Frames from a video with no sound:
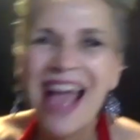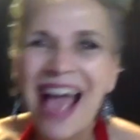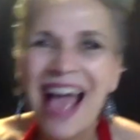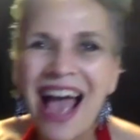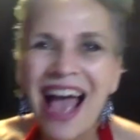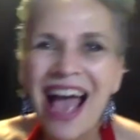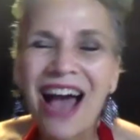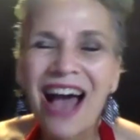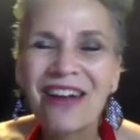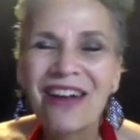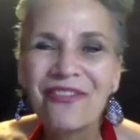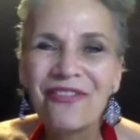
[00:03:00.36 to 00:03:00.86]

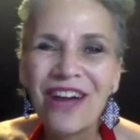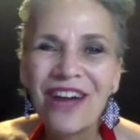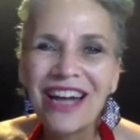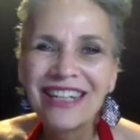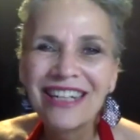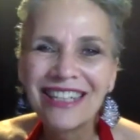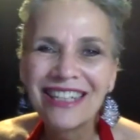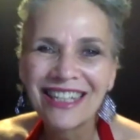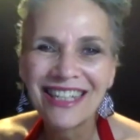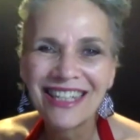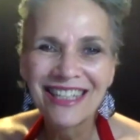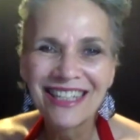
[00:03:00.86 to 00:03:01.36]
and
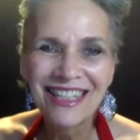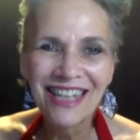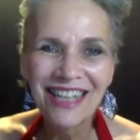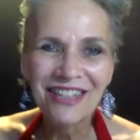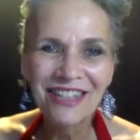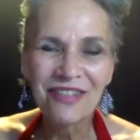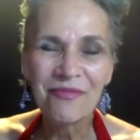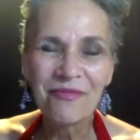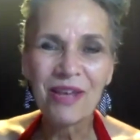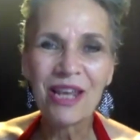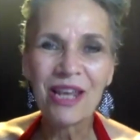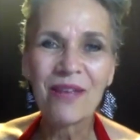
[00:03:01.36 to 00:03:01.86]
finally he said
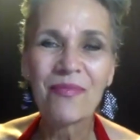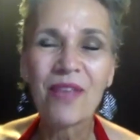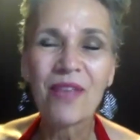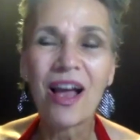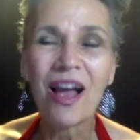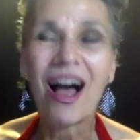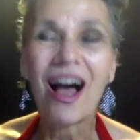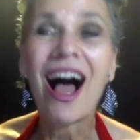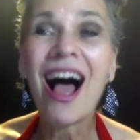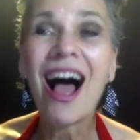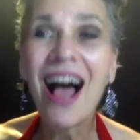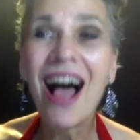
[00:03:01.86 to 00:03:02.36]
to me,
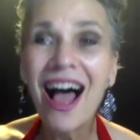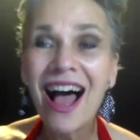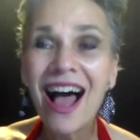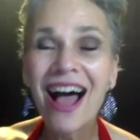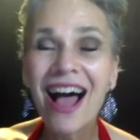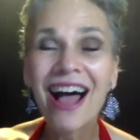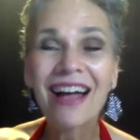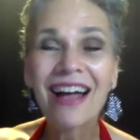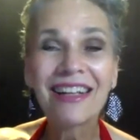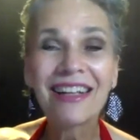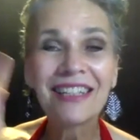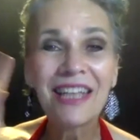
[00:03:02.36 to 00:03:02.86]
ah,
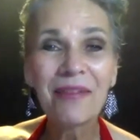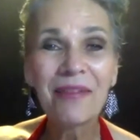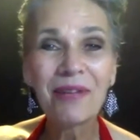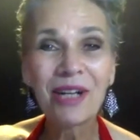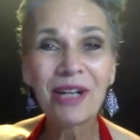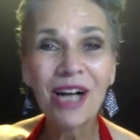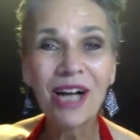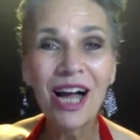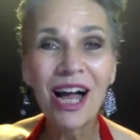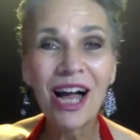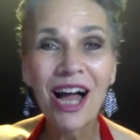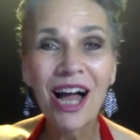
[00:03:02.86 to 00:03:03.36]

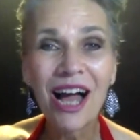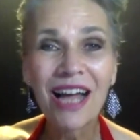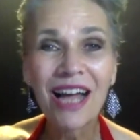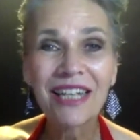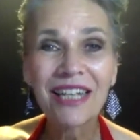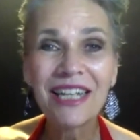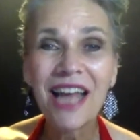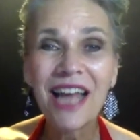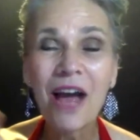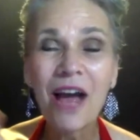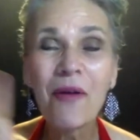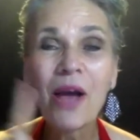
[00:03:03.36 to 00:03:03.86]
Deborah,
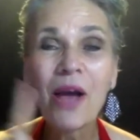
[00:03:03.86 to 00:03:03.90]
now I